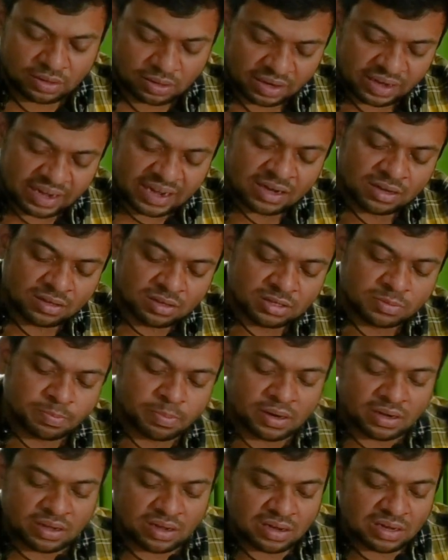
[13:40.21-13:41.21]
treat this
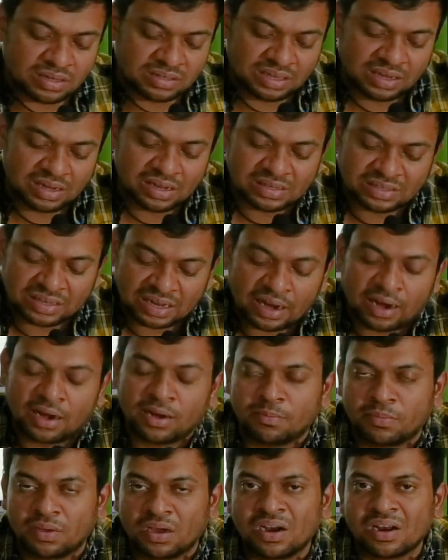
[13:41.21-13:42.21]
particular sickle cell
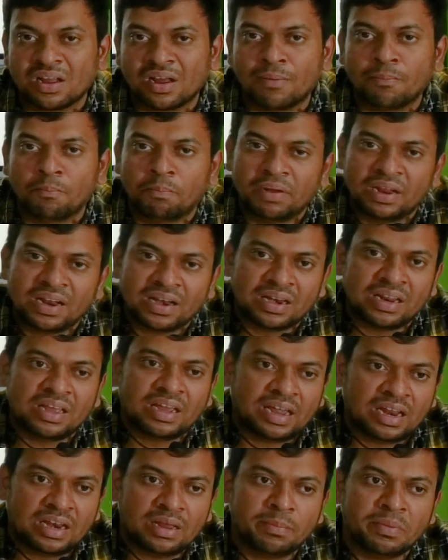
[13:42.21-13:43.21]
anemia and completely
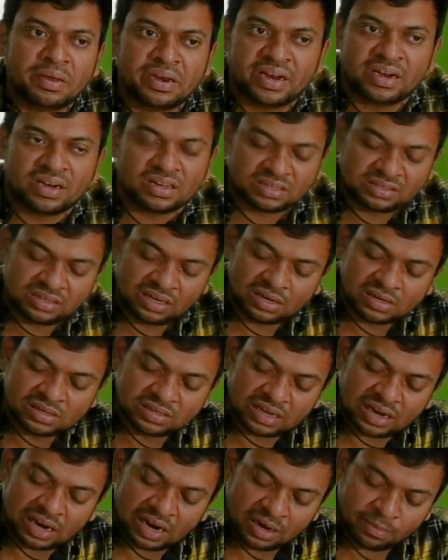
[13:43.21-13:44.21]
eliminate sickle
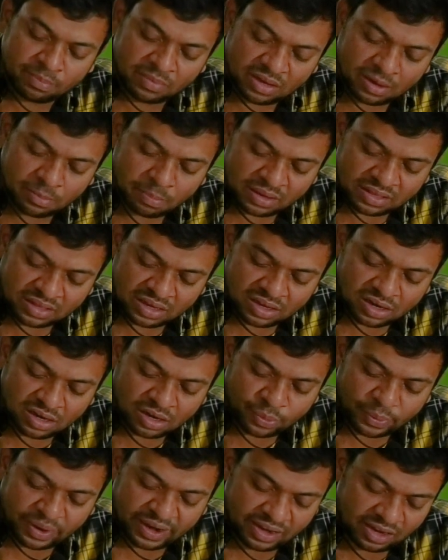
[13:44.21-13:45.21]
cell anemia by the year
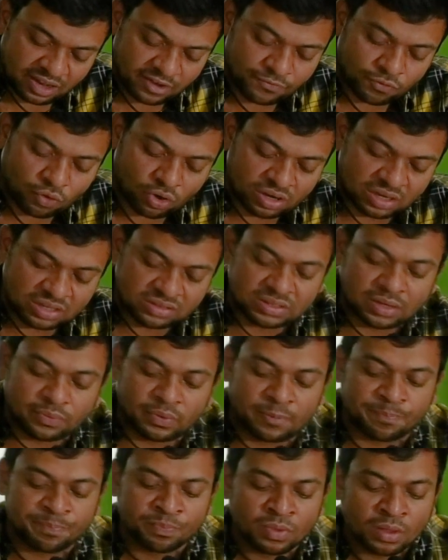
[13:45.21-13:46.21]
2047.